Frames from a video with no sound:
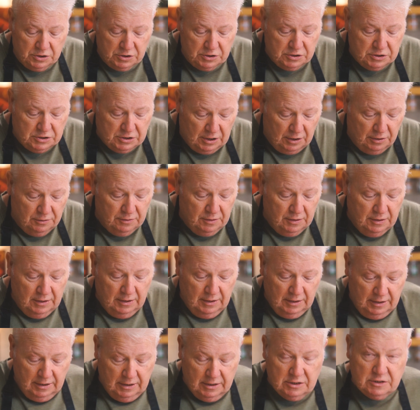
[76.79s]
So
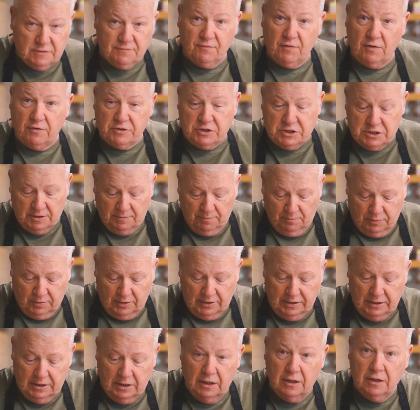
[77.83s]
it's very
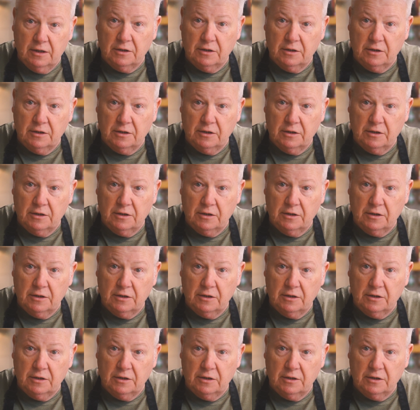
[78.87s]
simply